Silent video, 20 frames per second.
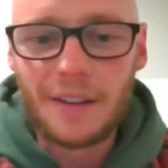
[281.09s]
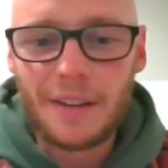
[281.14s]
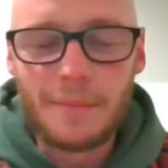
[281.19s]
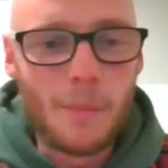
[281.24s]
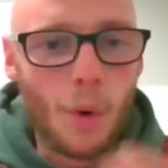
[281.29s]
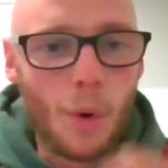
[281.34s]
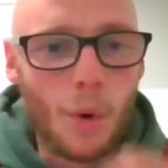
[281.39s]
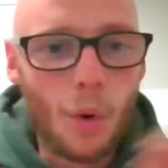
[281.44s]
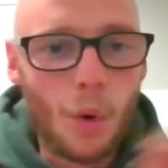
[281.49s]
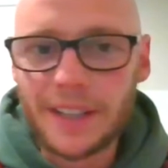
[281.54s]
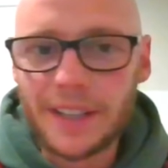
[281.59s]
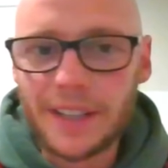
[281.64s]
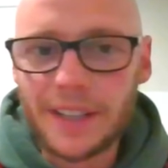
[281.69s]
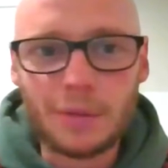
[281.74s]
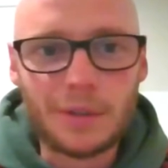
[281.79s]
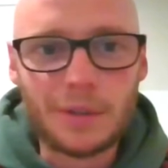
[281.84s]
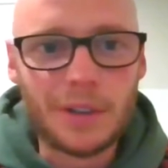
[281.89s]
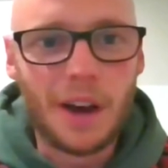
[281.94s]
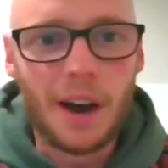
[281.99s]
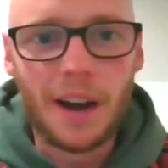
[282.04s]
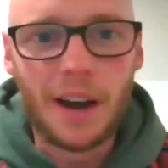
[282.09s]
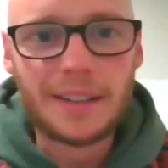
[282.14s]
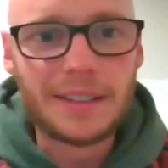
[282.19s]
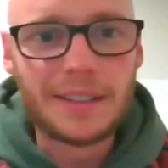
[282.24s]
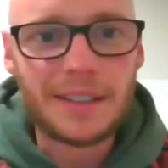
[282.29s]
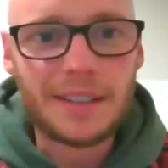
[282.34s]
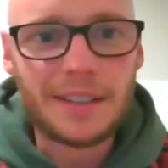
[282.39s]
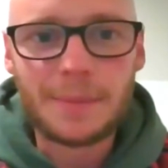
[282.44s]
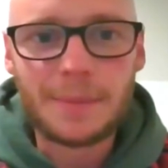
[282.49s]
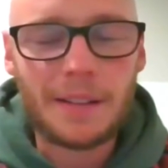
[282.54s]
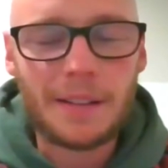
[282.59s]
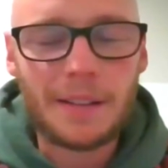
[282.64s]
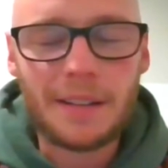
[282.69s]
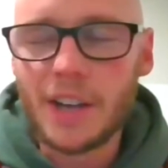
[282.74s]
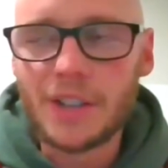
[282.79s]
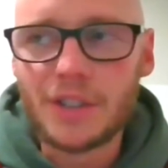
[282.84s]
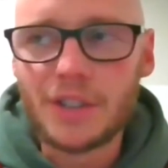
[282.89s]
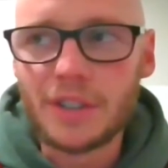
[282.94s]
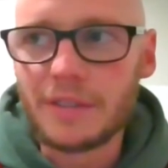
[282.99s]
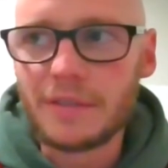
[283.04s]
morning till night, it's about
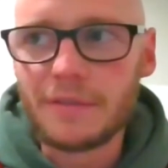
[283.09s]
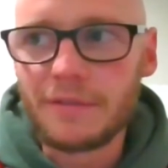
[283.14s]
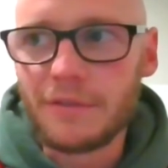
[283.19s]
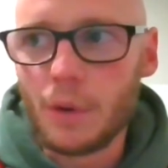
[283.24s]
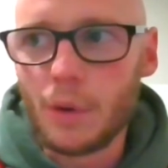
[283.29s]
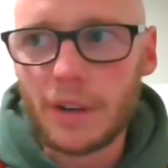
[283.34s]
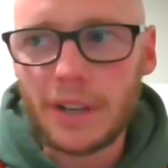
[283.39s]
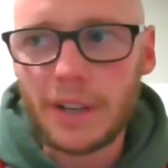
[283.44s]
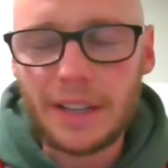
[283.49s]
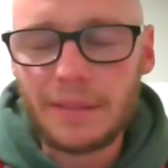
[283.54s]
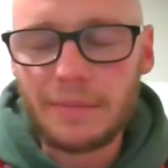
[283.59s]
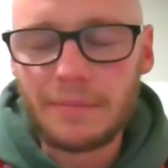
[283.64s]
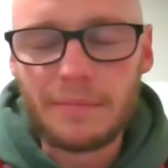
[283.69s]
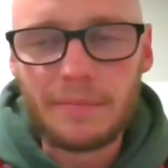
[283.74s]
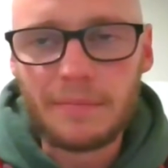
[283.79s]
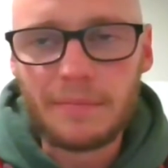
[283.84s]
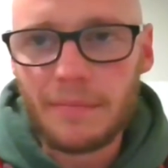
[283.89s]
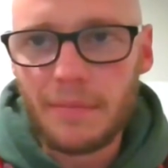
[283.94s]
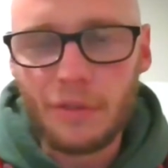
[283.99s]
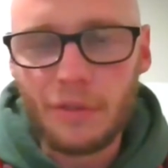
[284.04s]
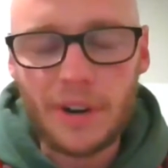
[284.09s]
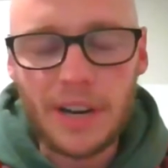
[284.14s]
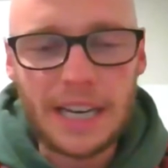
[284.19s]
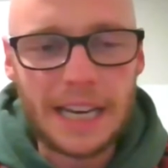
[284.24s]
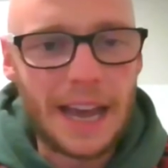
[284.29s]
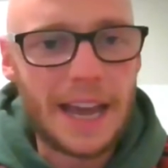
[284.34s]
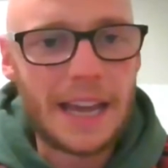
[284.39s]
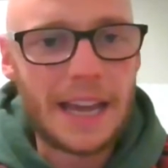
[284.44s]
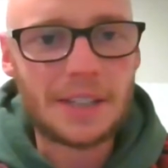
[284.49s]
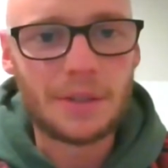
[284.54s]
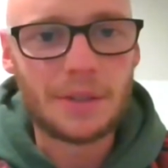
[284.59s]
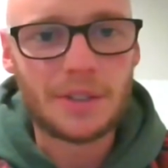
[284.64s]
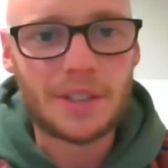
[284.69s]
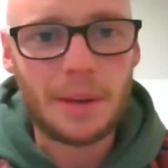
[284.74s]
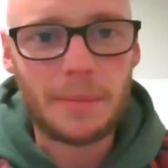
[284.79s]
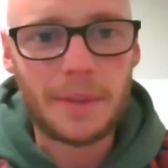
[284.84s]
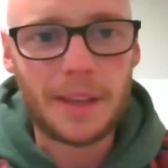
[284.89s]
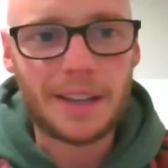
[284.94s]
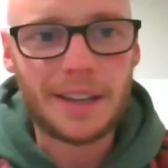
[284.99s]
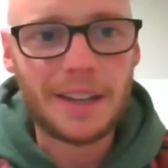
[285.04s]
143 days or
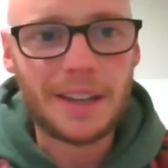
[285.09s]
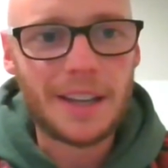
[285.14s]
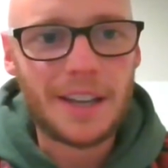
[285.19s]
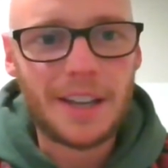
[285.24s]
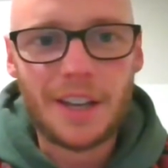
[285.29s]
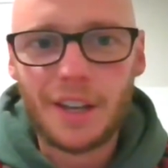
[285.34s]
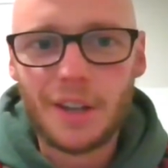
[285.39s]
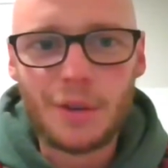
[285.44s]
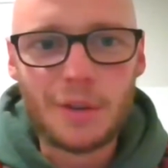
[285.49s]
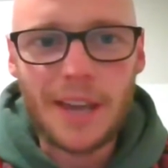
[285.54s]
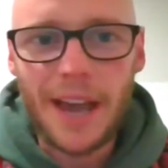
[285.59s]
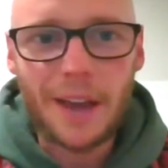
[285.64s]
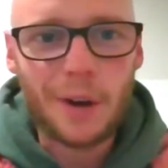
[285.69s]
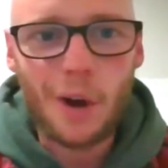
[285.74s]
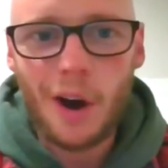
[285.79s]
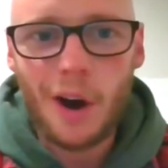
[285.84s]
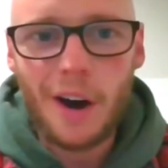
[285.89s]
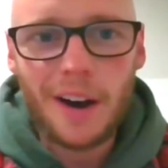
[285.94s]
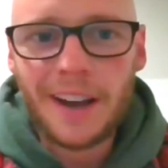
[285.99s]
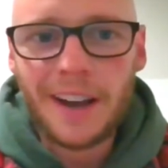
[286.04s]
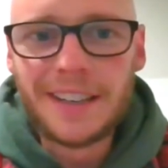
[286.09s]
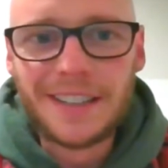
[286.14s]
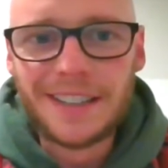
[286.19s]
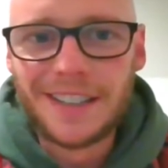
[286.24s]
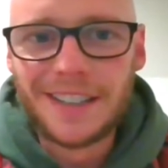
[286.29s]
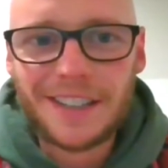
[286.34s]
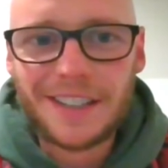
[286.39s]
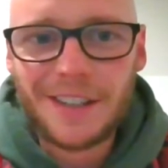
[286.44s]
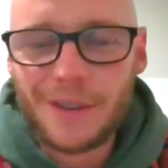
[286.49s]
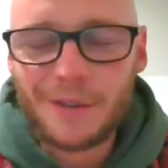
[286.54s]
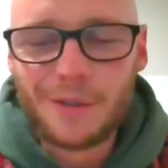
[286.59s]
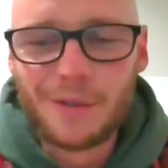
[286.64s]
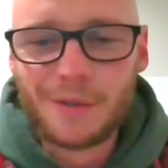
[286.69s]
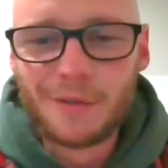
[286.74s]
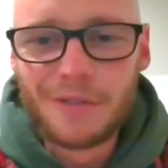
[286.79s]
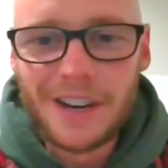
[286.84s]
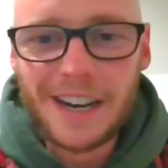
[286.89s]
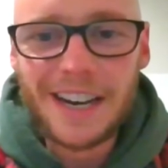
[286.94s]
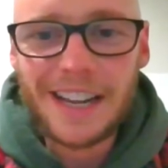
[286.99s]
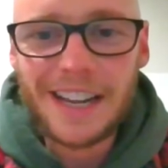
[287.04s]
something. You cannot hide.
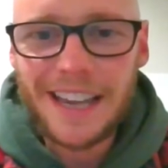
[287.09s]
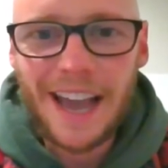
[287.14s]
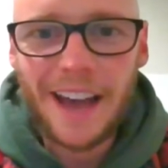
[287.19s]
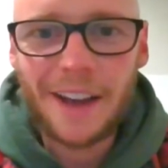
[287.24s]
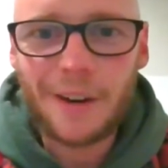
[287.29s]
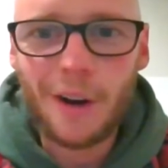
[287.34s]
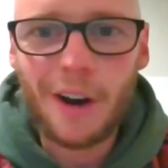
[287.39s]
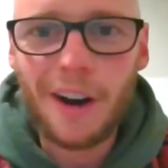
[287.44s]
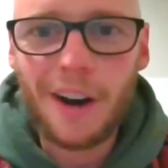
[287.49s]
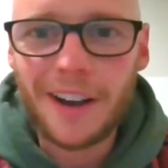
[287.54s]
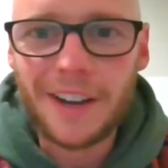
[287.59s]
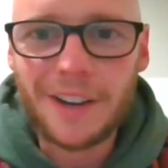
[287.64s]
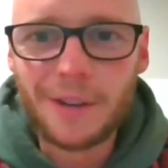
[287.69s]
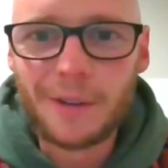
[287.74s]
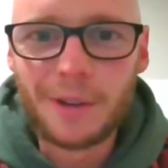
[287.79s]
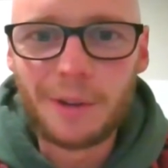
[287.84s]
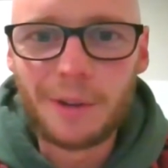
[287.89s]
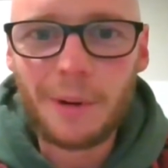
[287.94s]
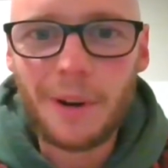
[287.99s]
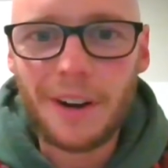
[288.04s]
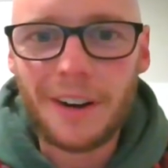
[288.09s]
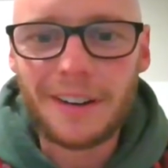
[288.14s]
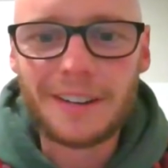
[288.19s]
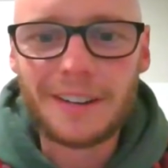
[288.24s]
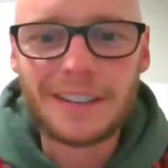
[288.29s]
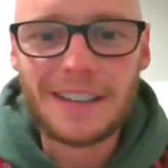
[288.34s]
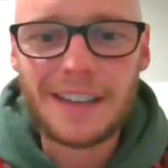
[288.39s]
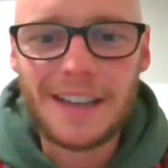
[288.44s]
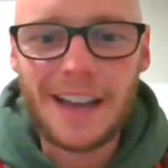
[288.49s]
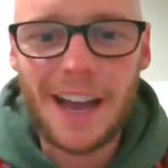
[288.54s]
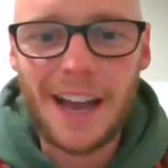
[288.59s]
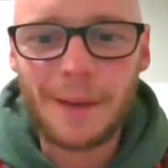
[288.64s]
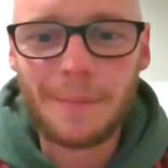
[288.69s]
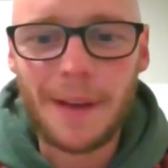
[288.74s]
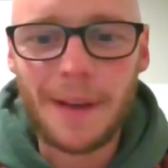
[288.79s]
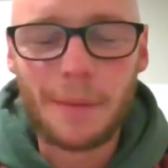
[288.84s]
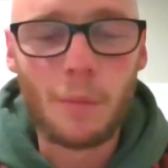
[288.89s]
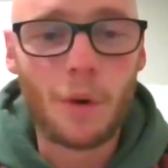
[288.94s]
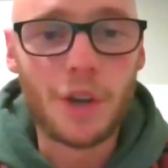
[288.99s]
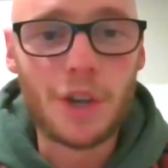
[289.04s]
You really cannot hide who you are,
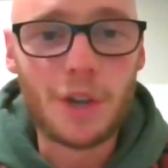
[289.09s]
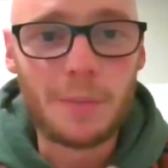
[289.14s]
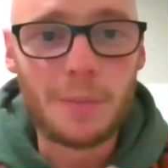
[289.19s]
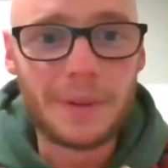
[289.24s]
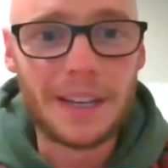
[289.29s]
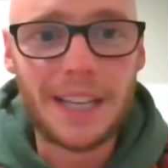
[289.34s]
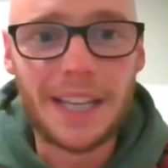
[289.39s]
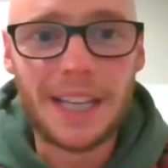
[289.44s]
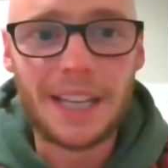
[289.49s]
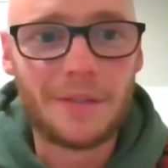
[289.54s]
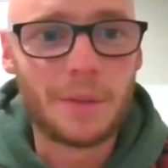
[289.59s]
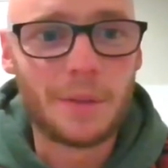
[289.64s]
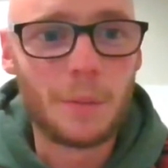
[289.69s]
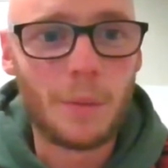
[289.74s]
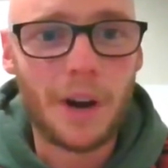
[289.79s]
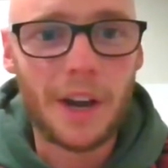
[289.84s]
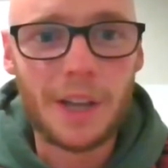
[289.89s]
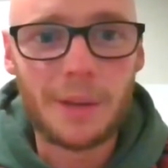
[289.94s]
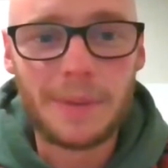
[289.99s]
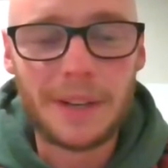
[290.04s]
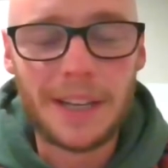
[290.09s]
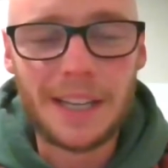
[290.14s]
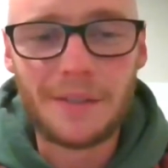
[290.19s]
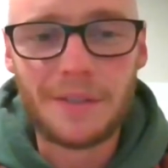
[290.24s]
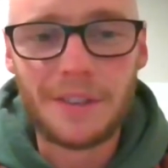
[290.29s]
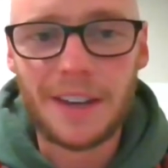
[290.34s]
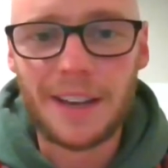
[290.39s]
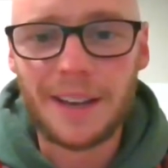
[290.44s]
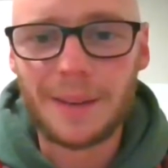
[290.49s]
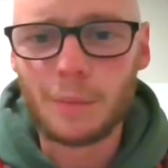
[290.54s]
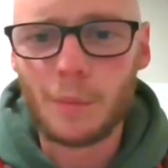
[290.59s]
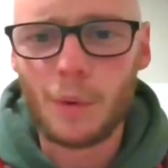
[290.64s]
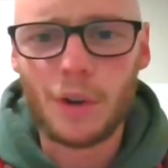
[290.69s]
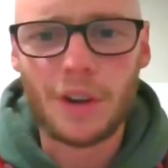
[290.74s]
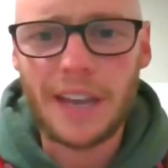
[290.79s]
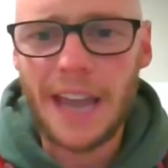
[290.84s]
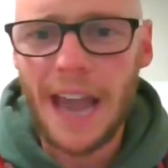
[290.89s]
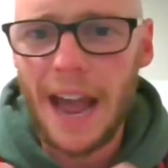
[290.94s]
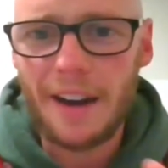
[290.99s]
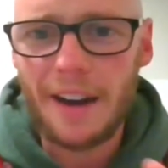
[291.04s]
and what you believe, and why you believe it, and what
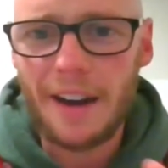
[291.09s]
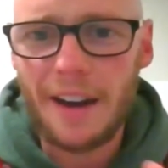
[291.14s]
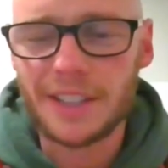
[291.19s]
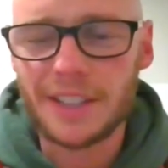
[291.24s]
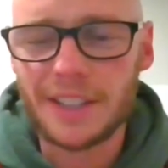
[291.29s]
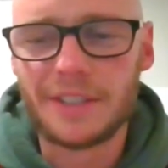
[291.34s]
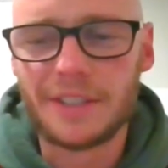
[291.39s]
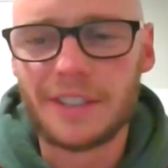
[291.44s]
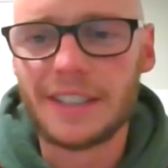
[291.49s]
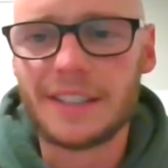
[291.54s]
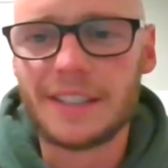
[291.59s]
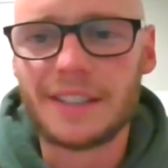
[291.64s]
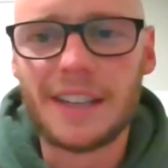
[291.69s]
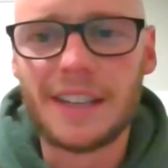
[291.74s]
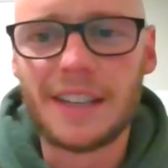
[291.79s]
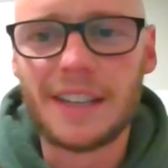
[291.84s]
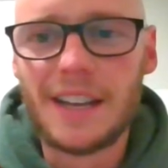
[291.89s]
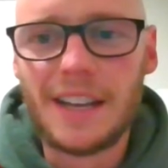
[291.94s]
your character is.